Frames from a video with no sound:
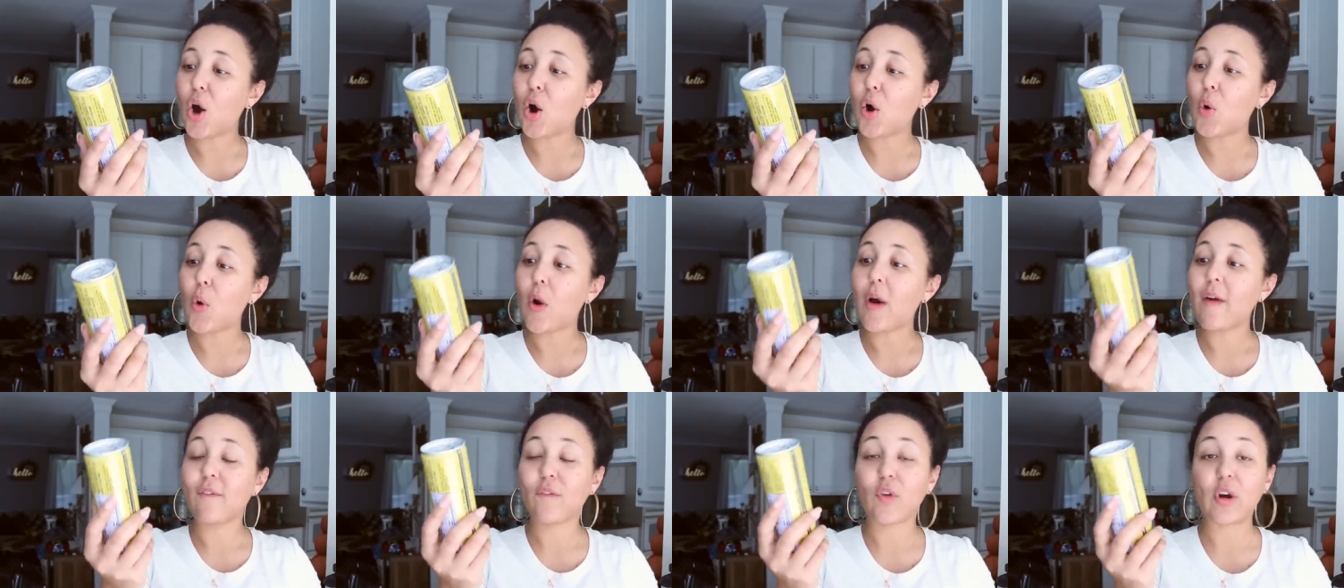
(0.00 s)

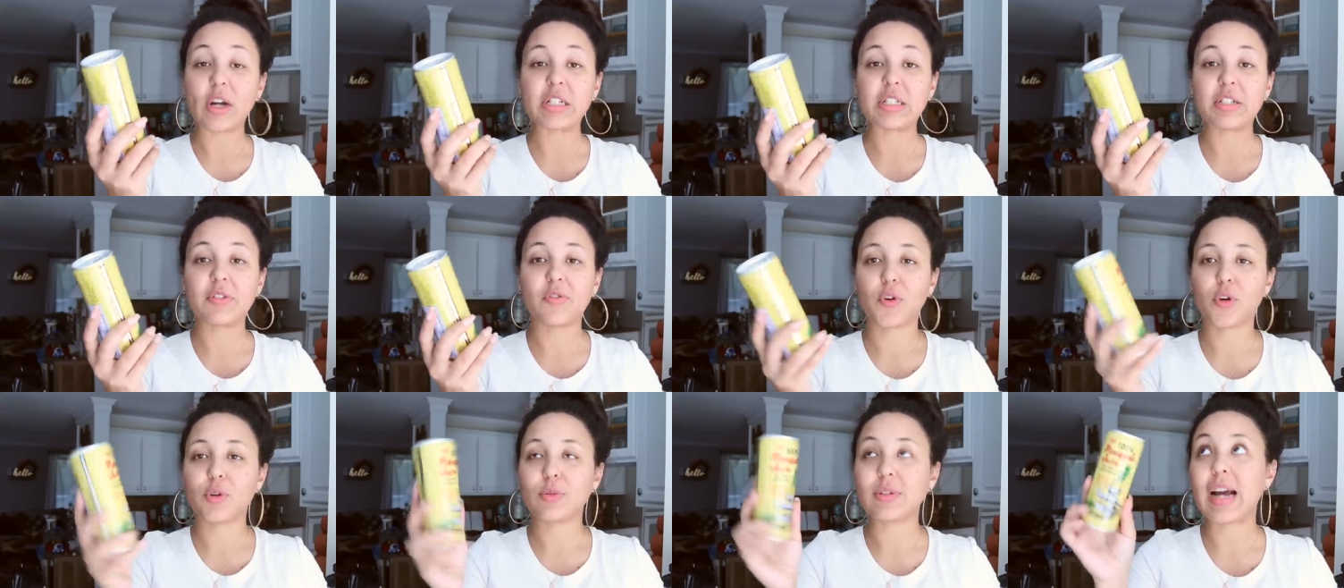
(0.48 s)
whole
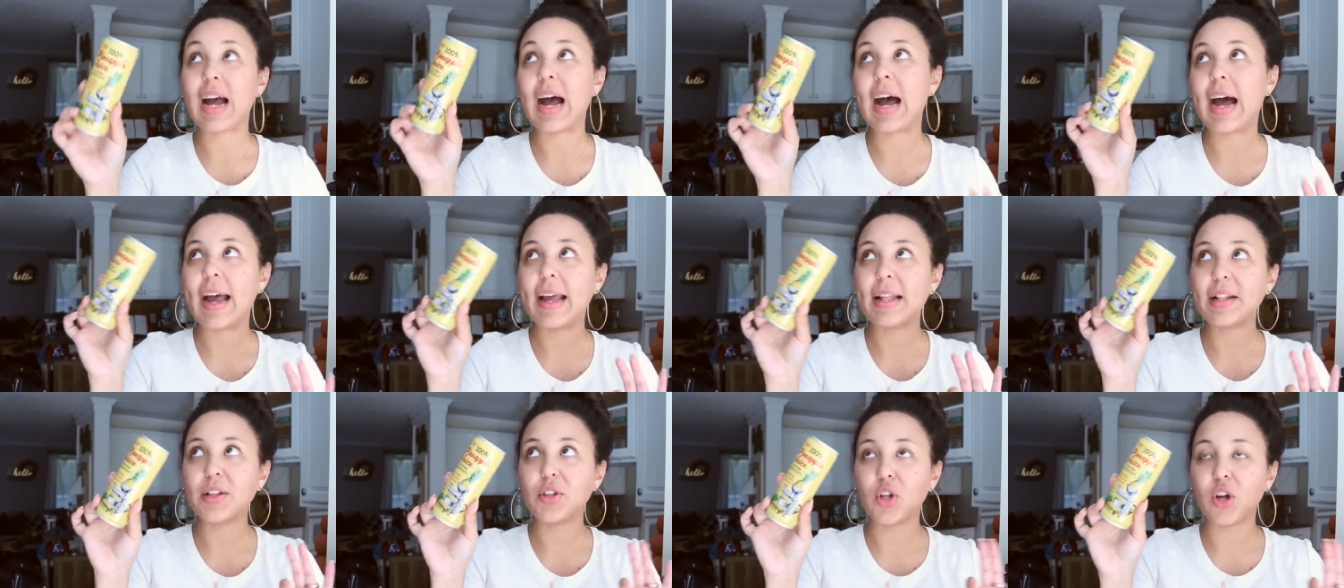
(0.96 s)
fresh fruit.
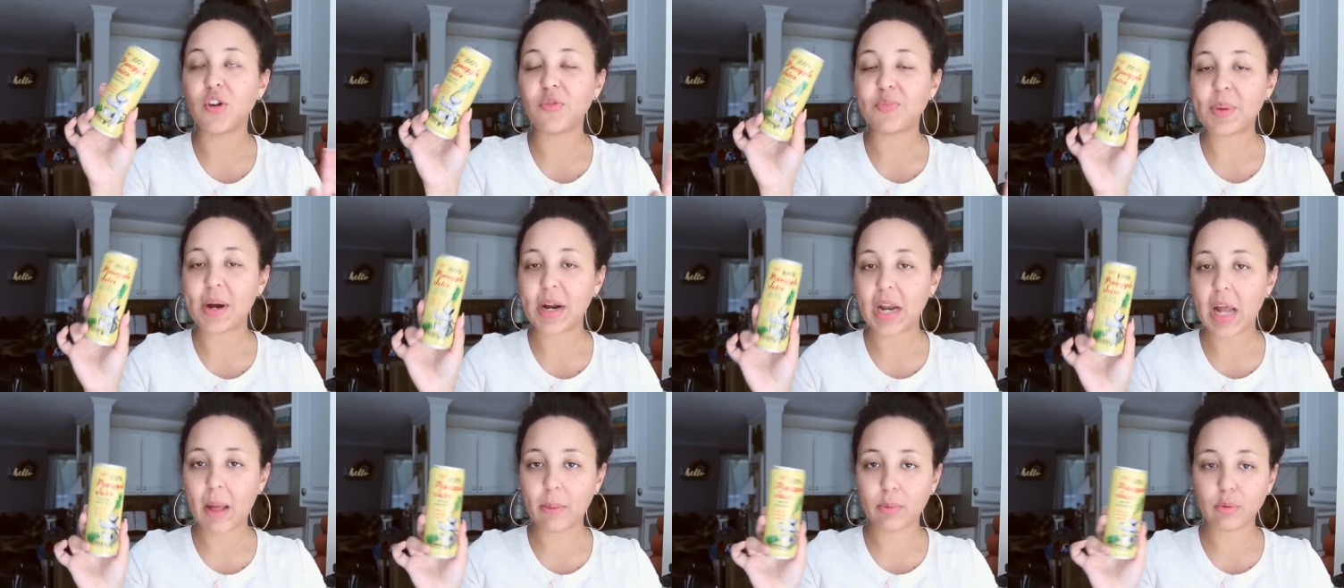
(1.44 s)
I love
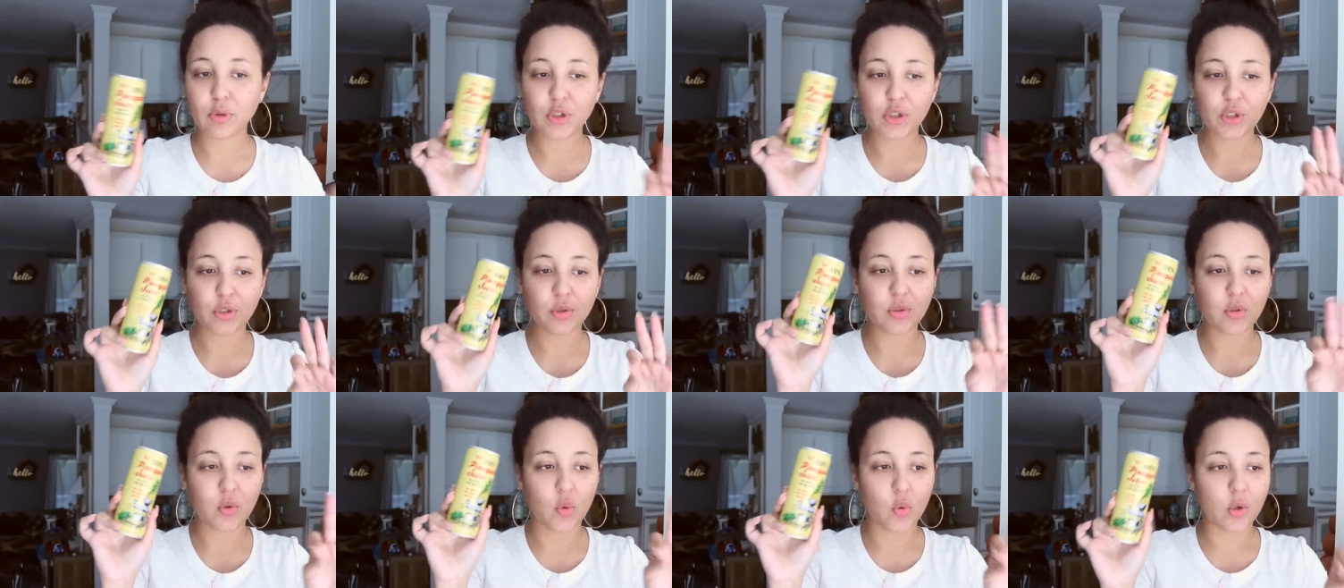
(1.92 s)
pineapple
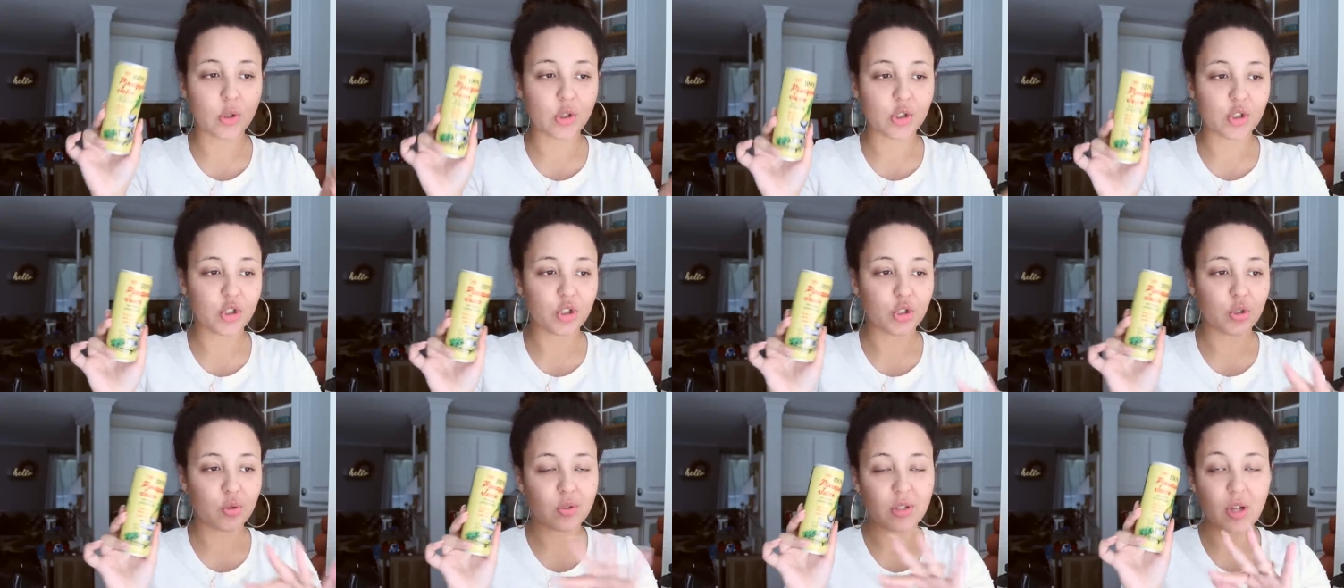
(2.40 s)
juice,
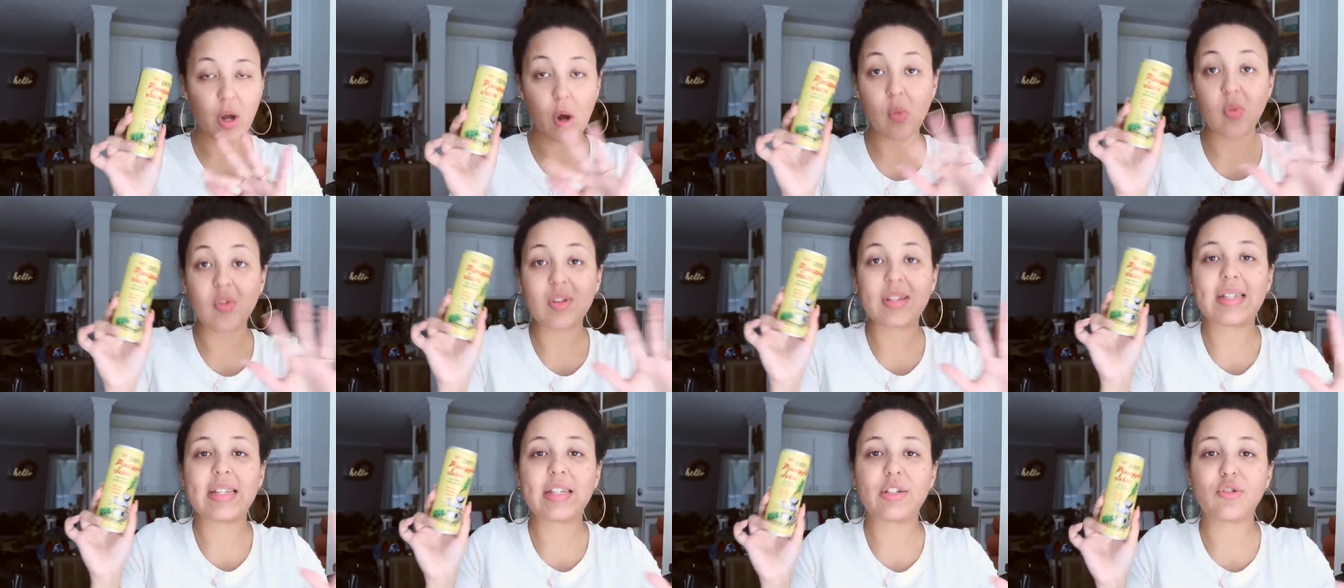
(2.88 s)
orange juice, all
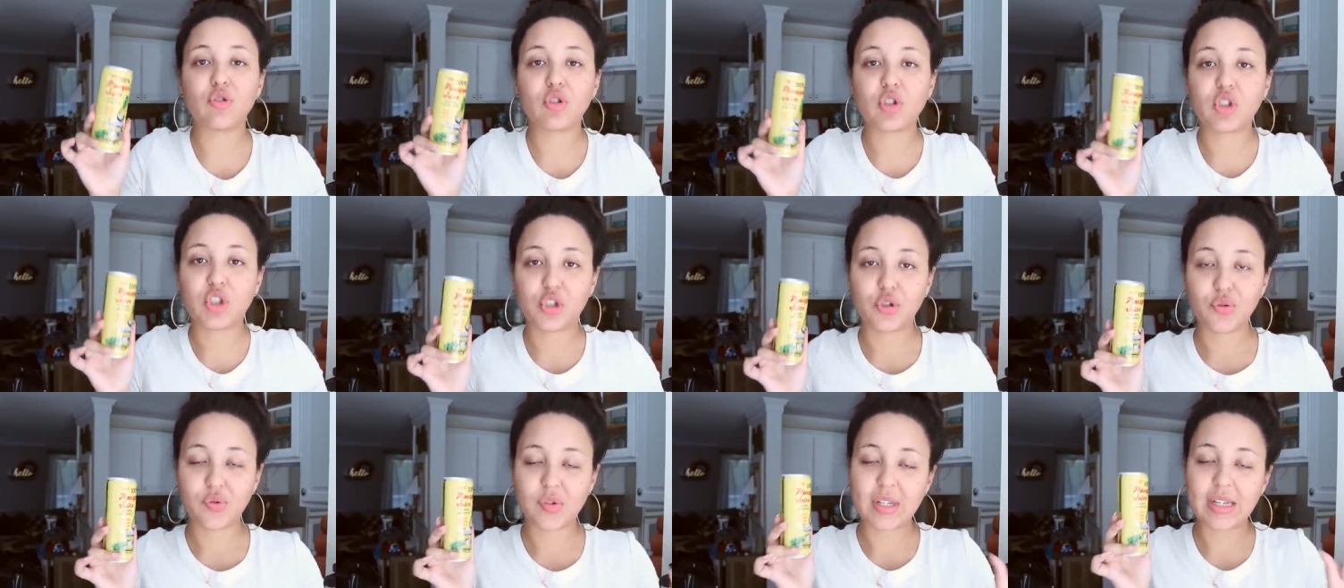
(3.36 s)
the
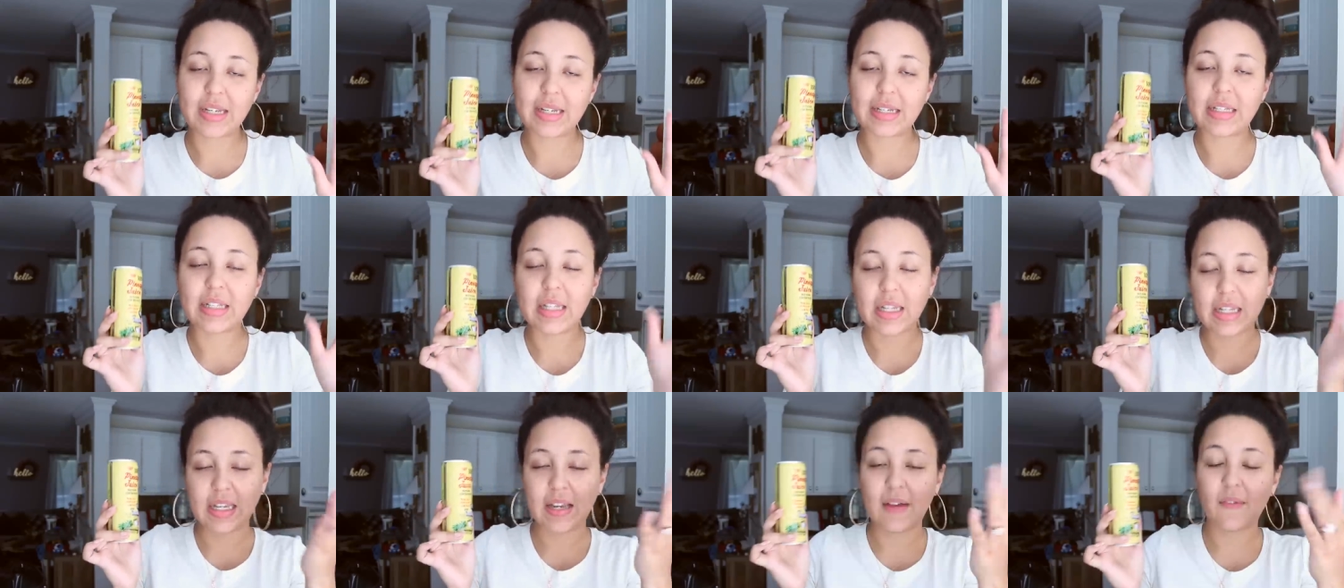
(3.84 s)
citrus
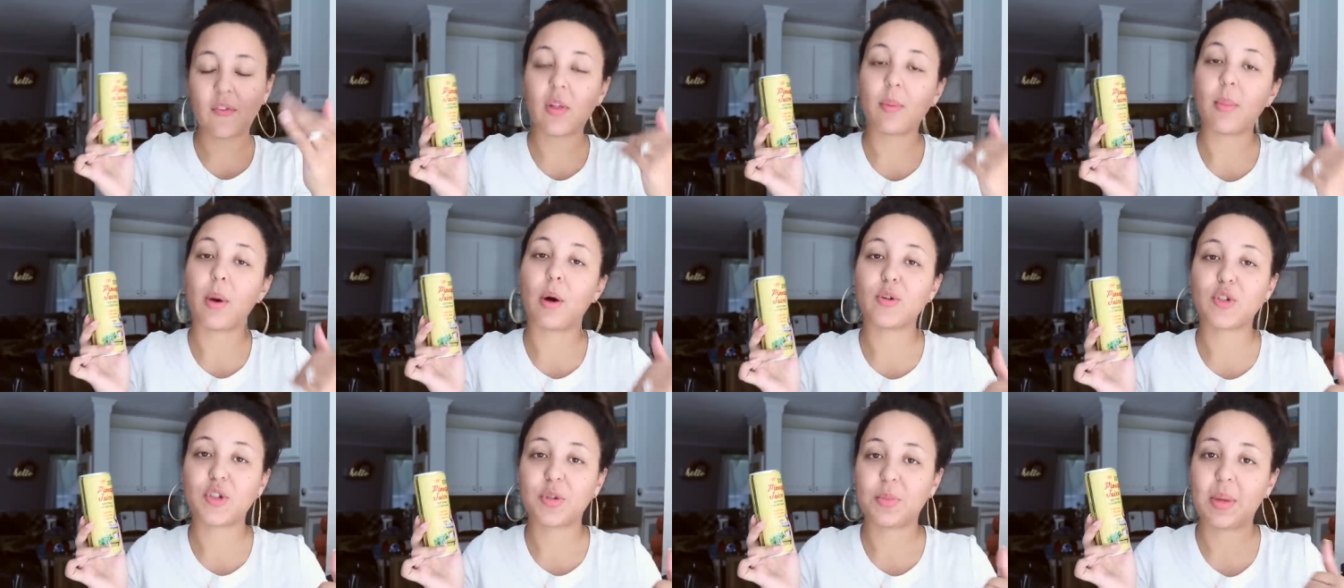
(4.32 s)
juices, give
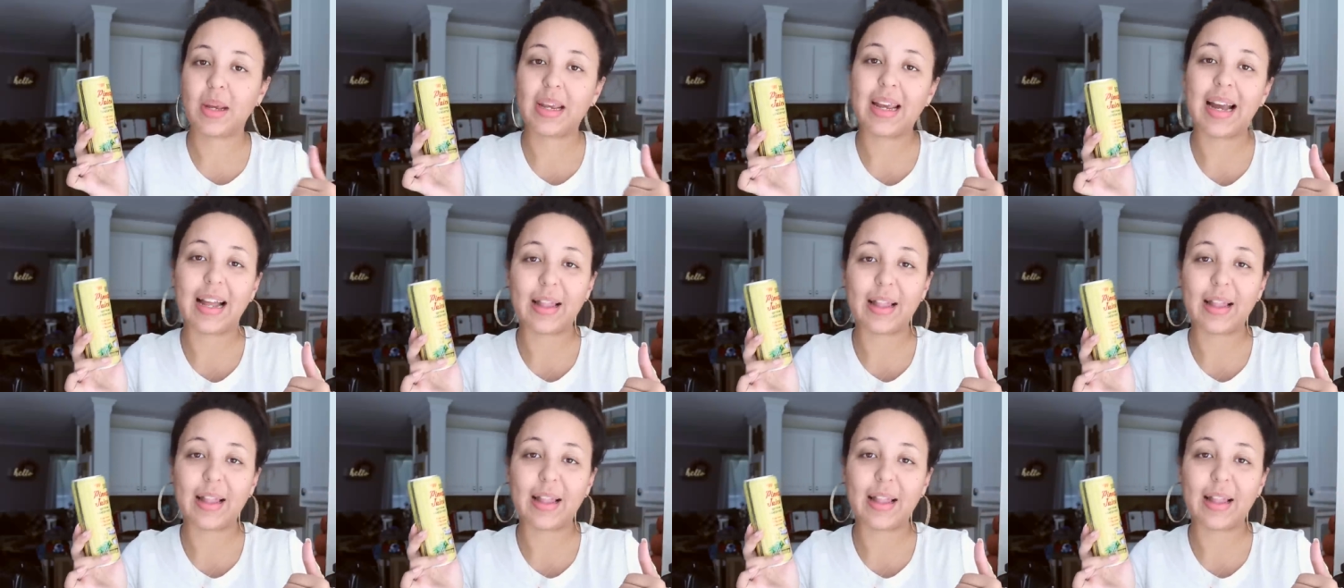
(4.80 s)
them all to me.